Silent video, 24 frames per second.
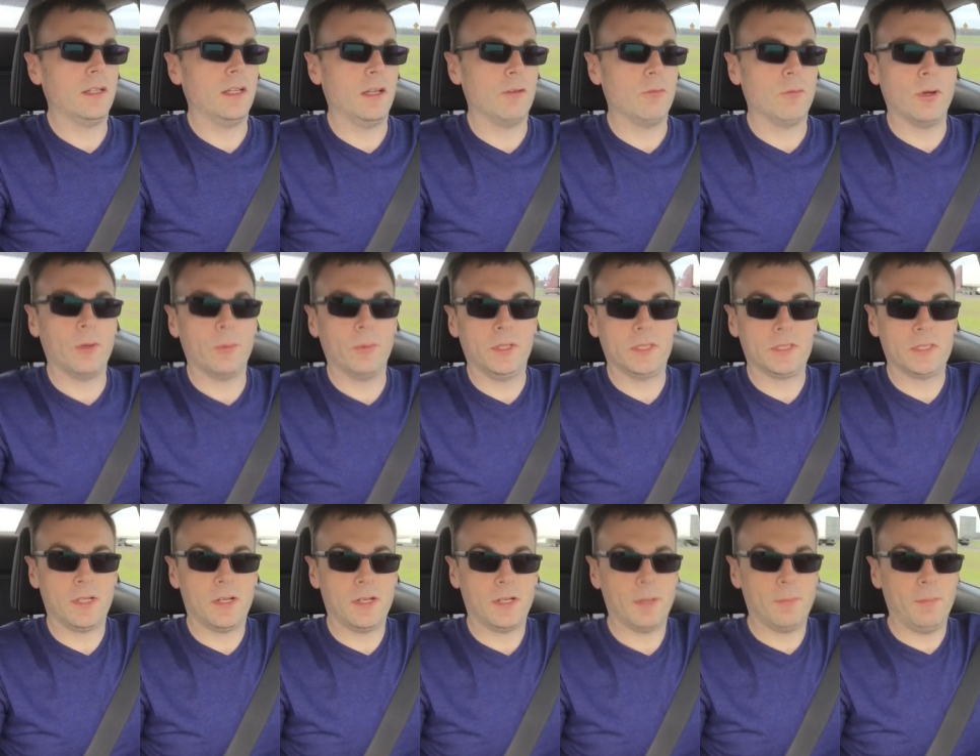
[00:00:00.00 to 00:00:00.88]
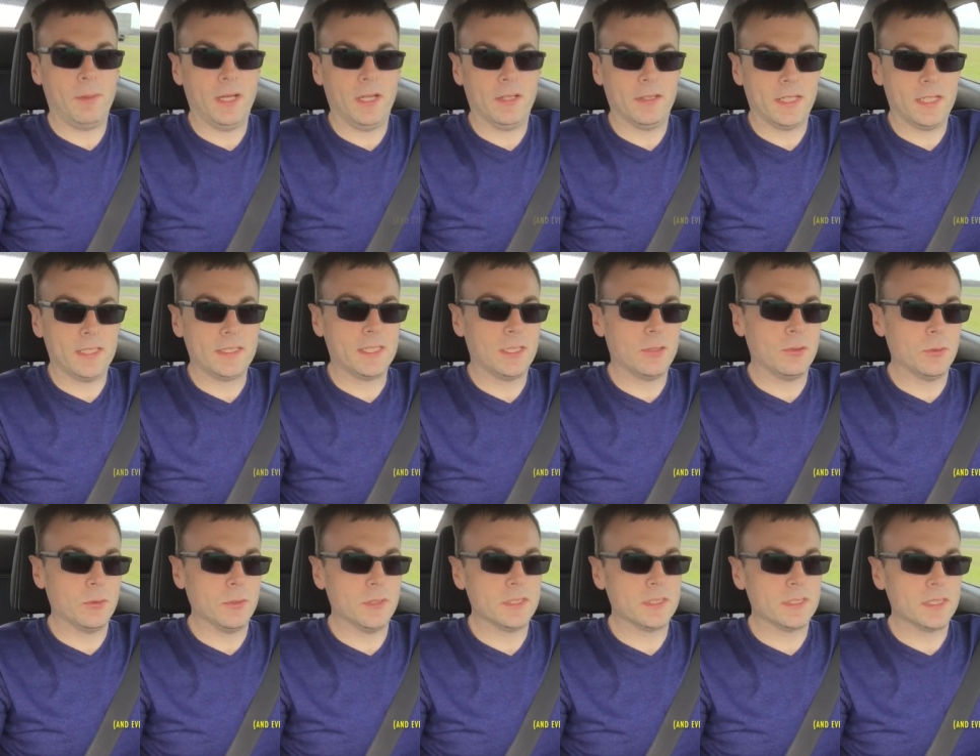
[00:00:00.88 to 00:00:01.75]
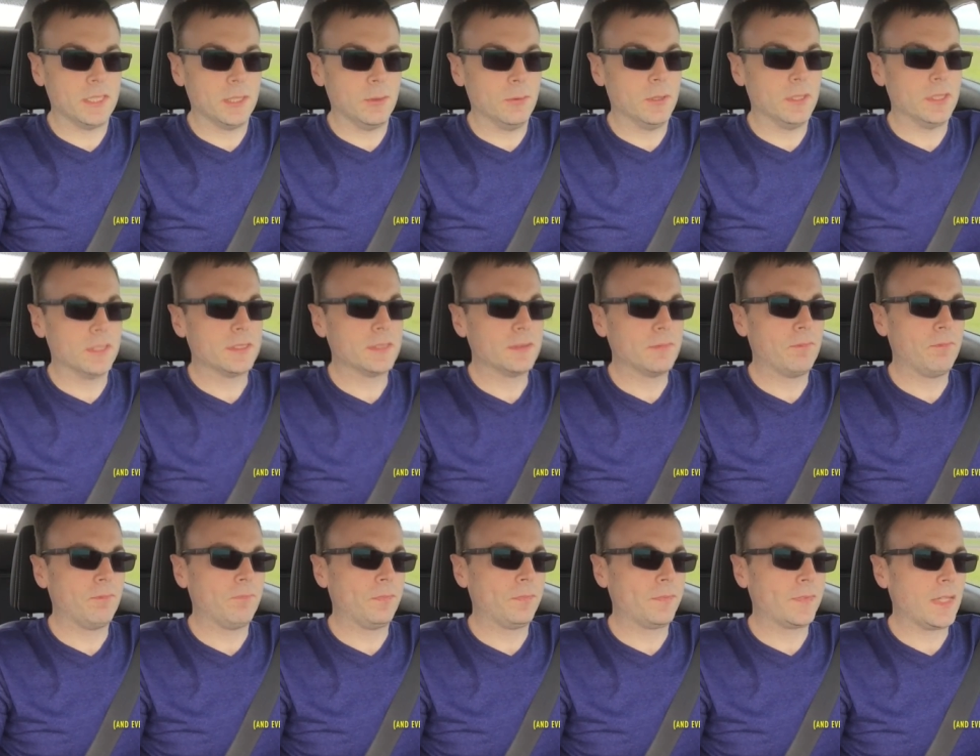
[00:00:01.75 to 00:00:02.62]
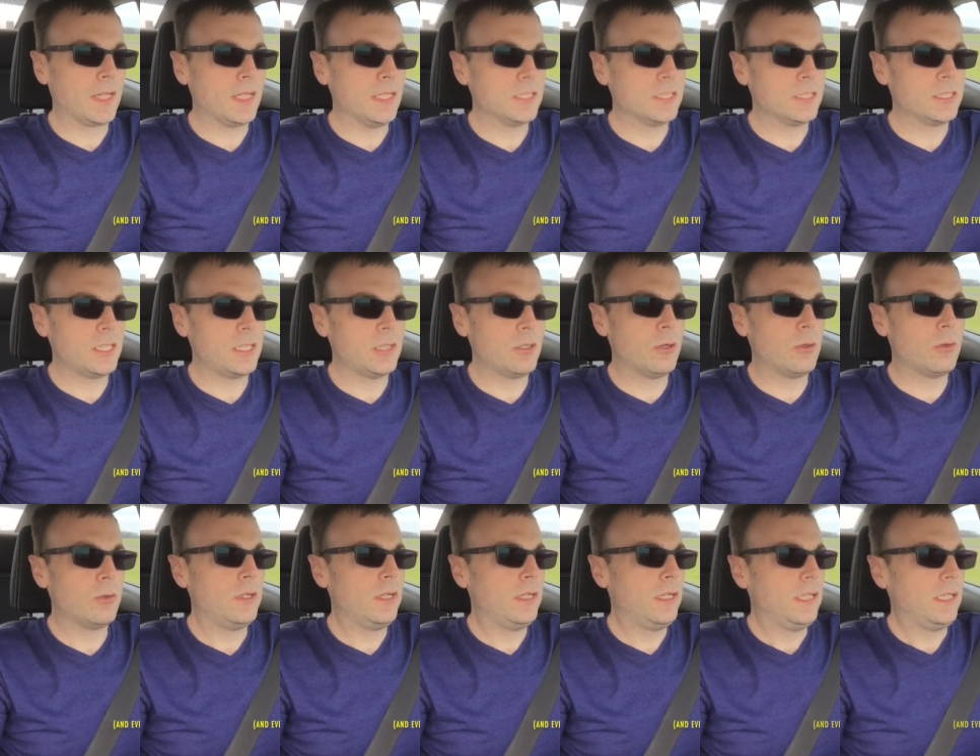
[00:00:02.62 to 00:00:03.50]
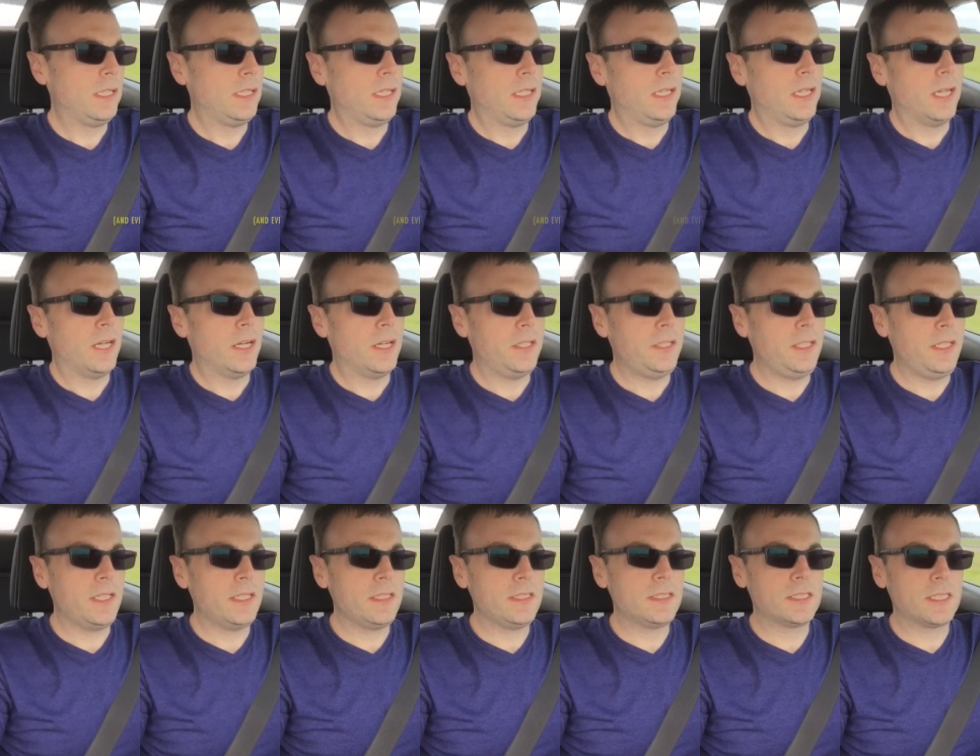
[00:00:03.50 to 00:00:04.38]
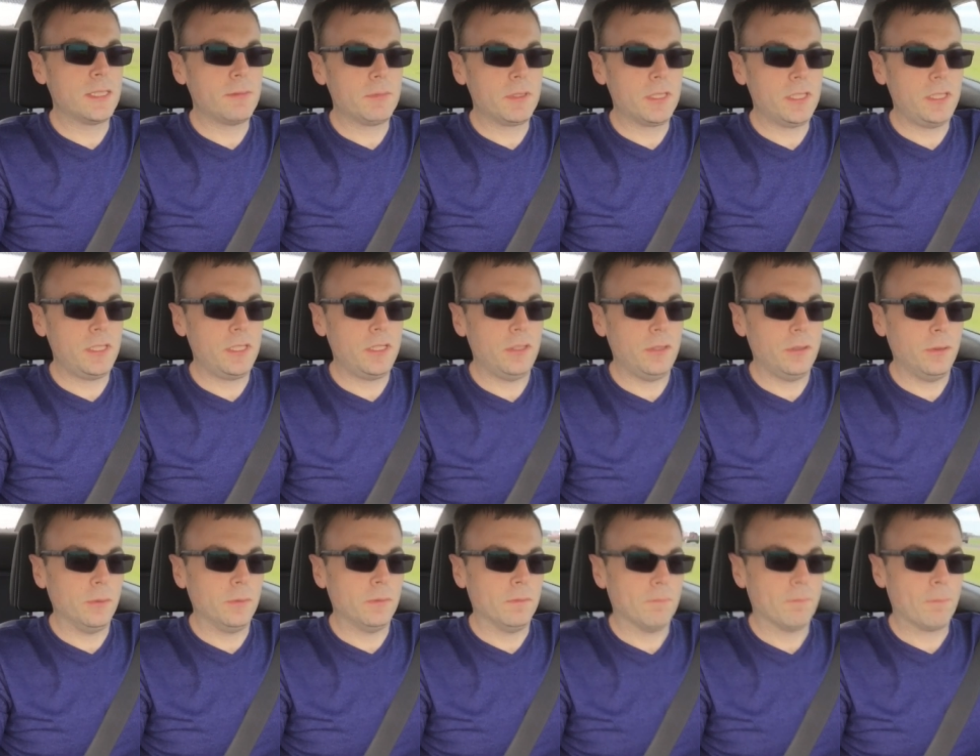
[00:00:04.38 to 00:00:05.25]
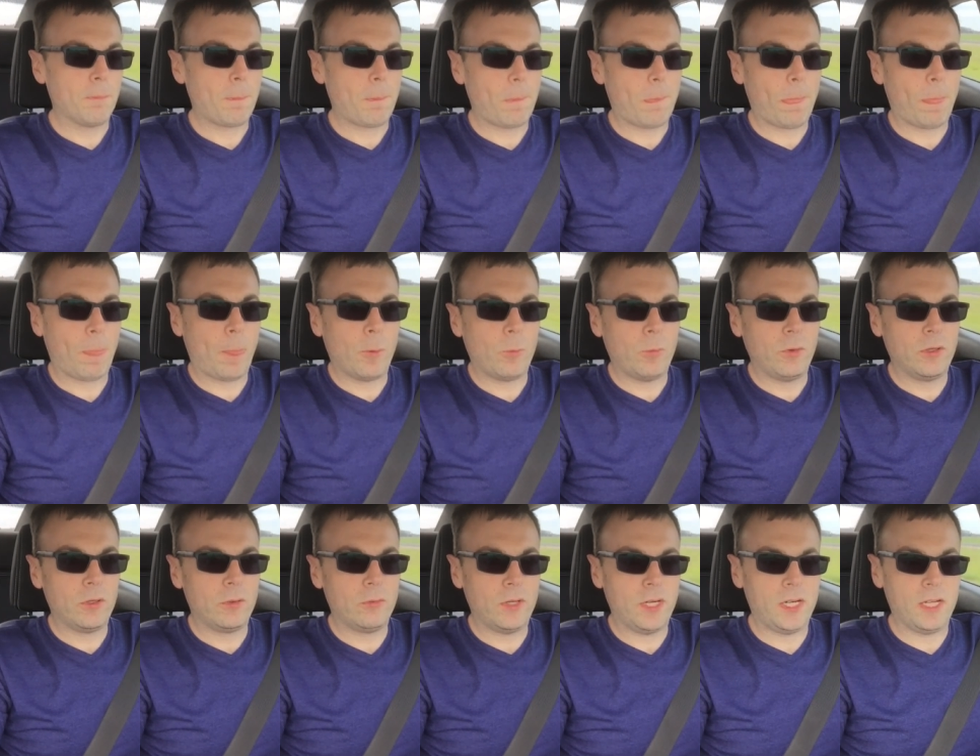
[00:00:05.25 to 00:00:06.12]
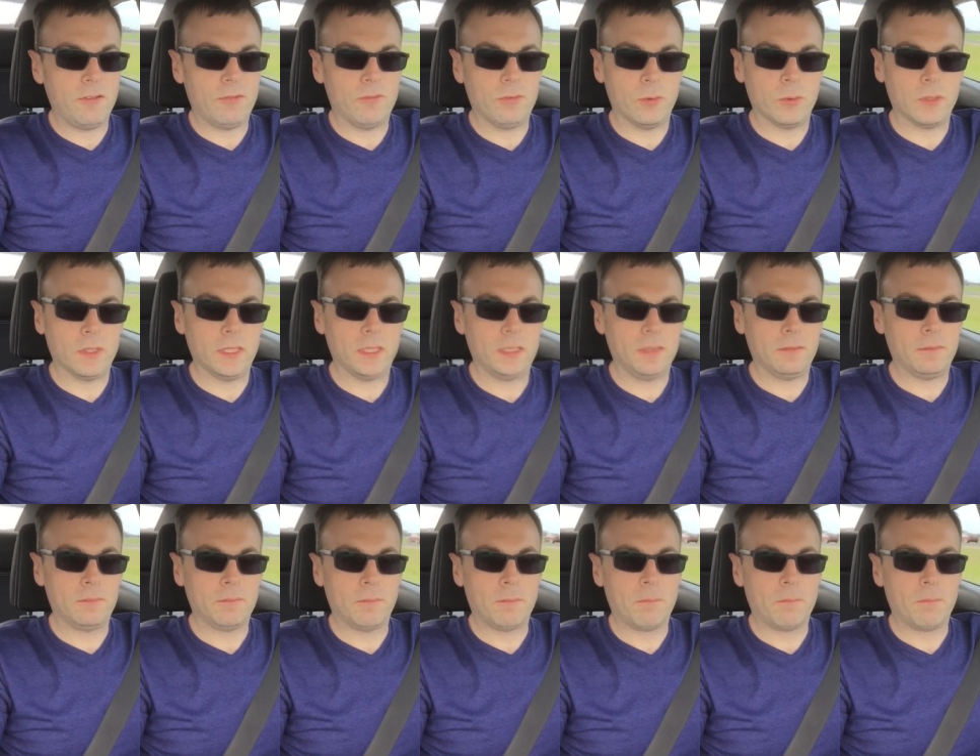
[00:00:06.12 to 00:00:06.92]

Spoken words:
of what we were talking about. That's how old this thing was. So, needed something new. We were ready for it.